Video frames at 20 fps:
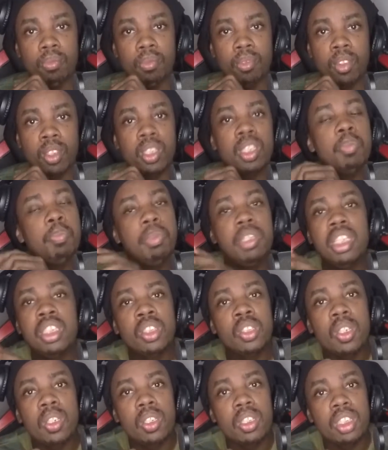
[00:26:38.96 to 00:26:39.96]
So please
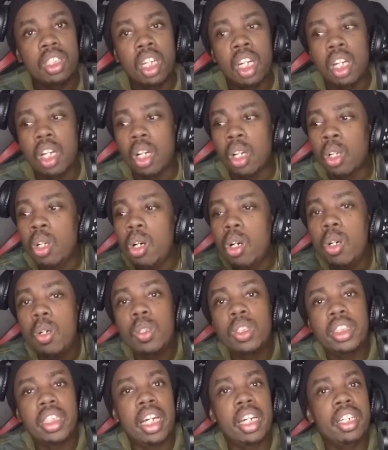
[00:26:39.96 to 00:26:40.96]
don't go
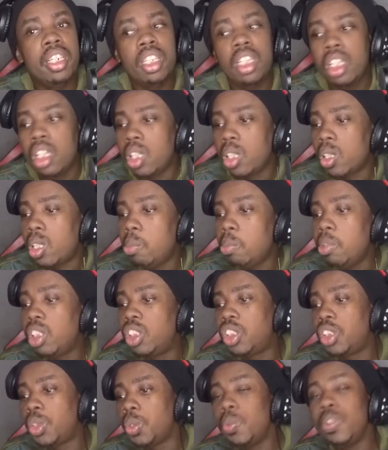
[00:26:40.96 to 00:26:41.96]
out and commit
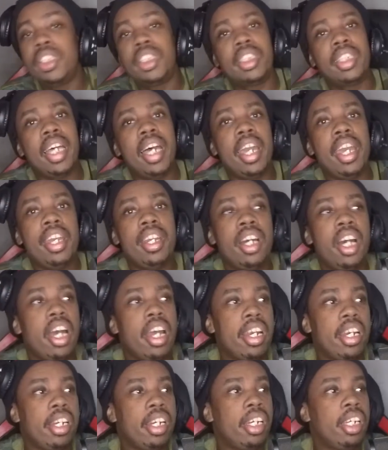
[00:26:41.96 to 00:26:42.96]
suicide
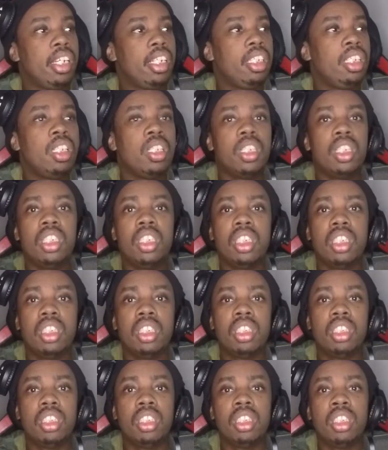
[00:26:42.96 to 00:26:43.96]
or,
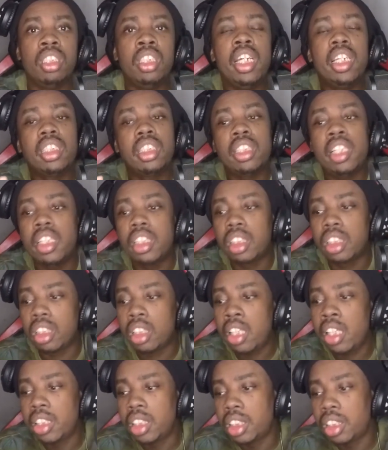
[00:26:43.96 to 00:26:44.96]
let's
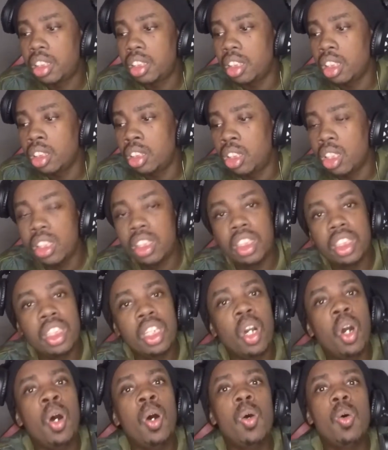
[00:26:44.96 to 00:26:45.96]
just
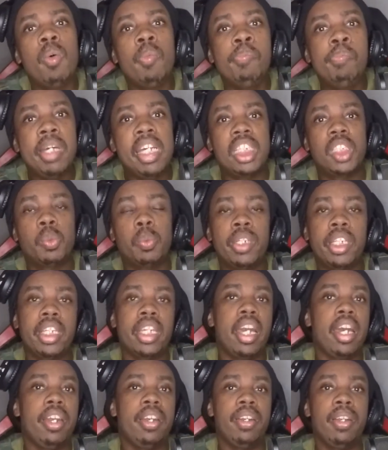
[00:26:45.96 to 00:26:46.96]
see how best we
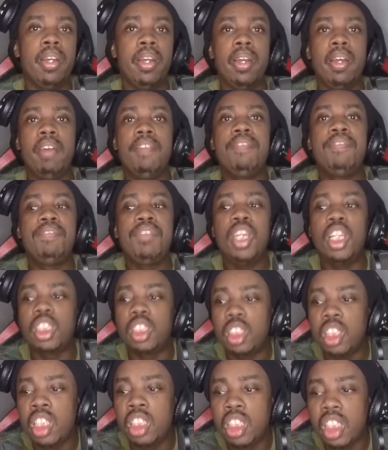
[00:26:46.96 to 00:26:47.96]
can fix
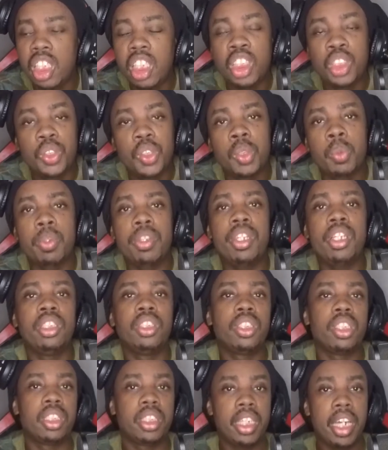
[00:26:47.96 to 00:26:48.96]
these issues within
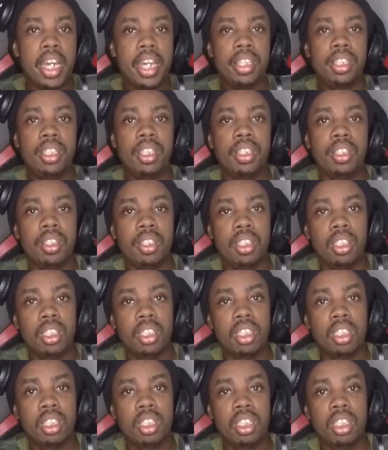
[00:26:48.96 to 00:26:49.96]
society.
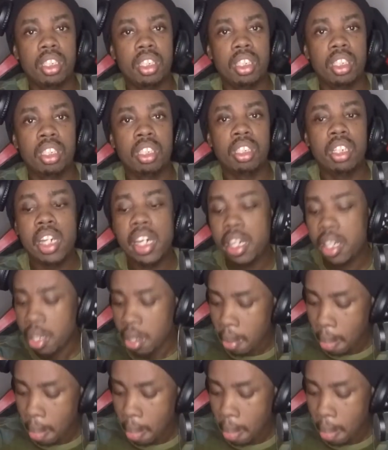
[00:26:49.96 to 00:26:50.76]
Right?